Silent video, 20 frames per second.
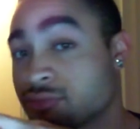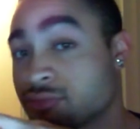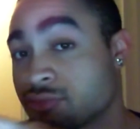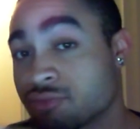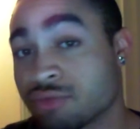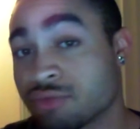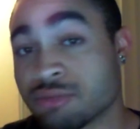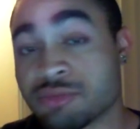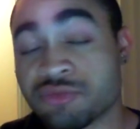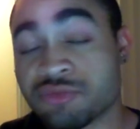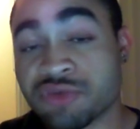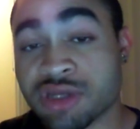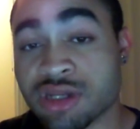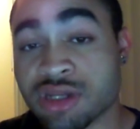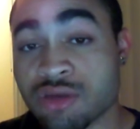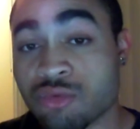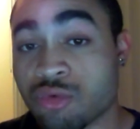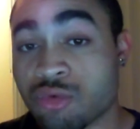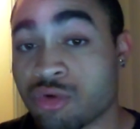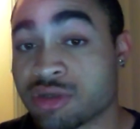from
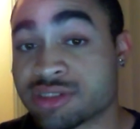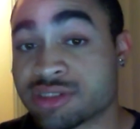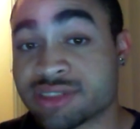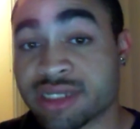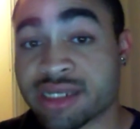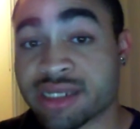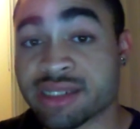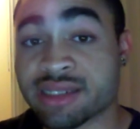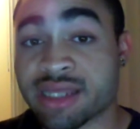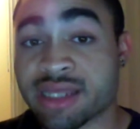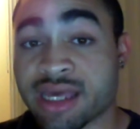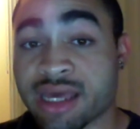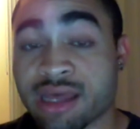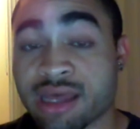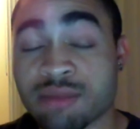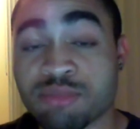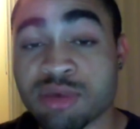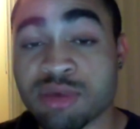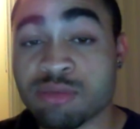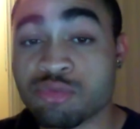Infinity Ward, said
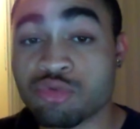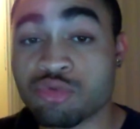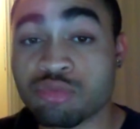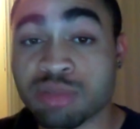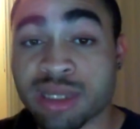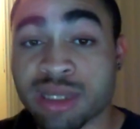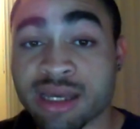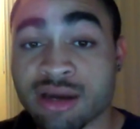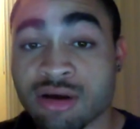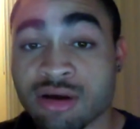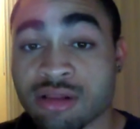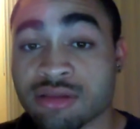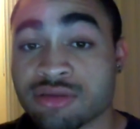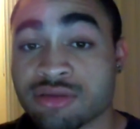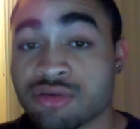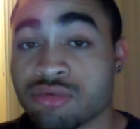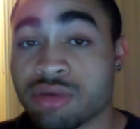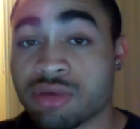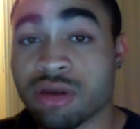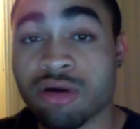that people who play Call of
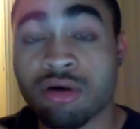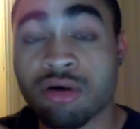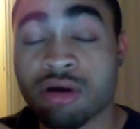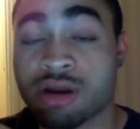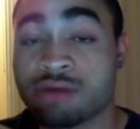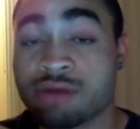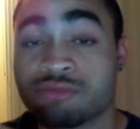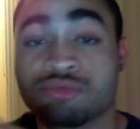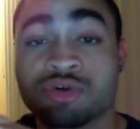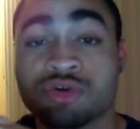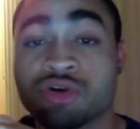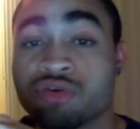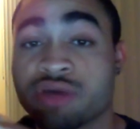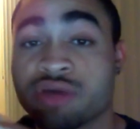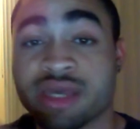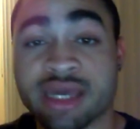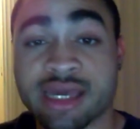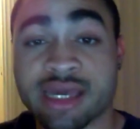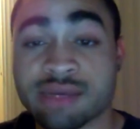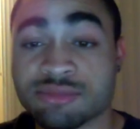Duty aren't real
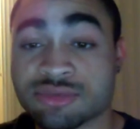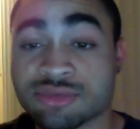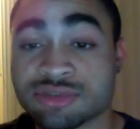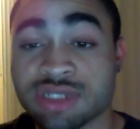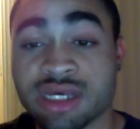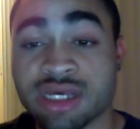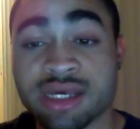gamers.